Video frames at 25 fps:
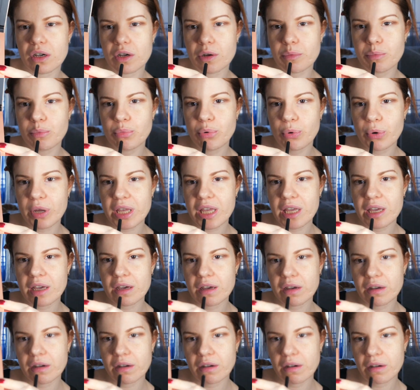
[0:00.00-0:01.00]
a
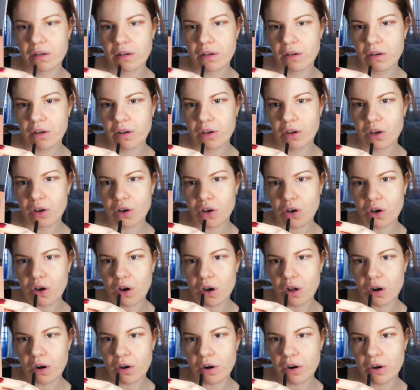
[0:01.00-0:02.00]
brick
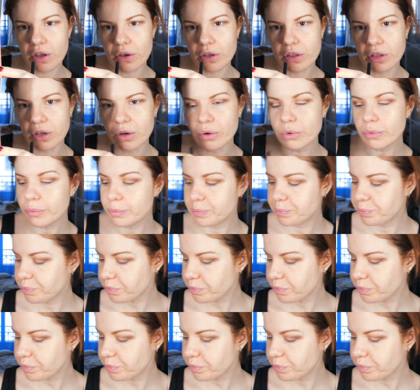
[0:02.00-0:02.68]
color, you know.